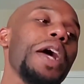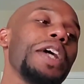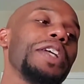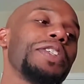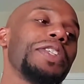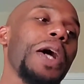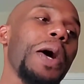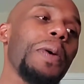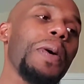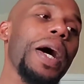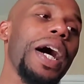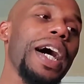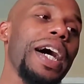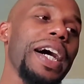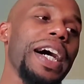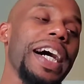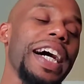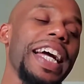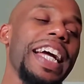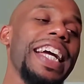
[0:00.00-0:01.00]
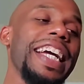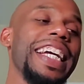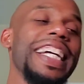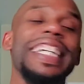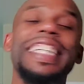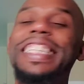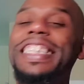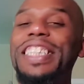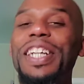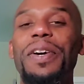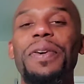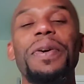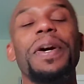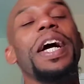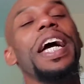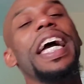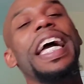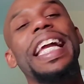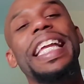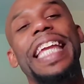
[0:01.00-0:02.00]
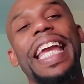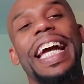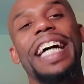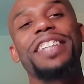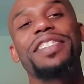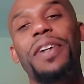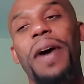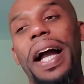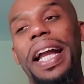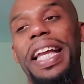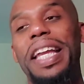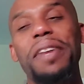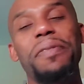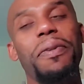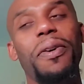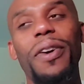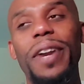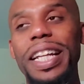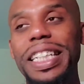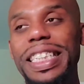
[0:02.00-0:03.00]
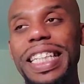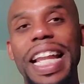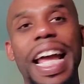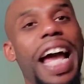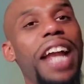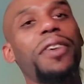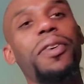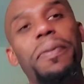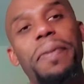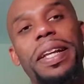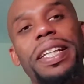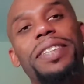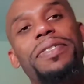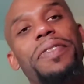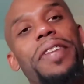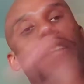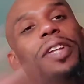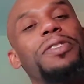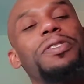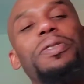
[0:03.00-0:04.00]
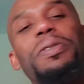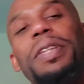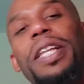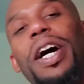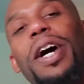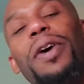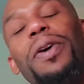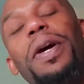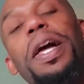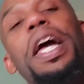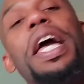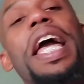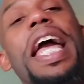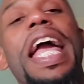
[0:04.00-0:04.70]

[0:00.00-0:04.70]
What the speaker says: So so yeah, so I can get more into that. I don't want to make this video too long.